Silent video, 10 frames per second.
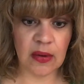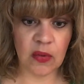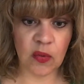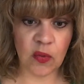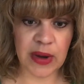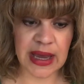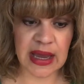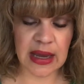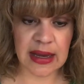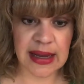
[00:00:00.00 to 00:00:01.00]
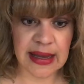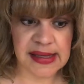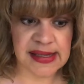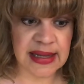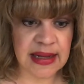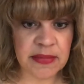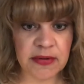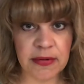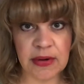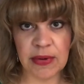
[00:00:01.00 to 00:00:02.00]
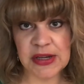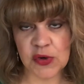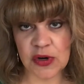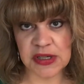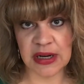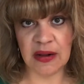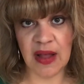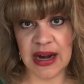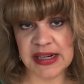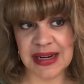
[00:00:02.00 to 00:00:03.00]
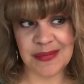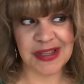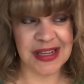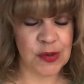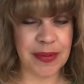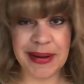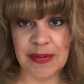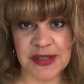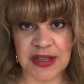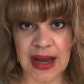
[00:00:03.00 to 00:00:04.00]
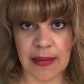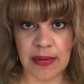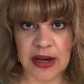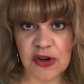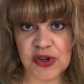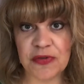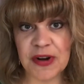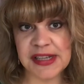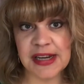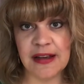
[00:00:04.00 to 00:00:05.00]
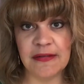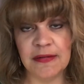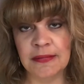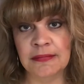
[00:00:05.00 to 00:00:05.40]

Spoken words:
we send them the free resource, and a lot of times that's where people stop. Here's your free stuff.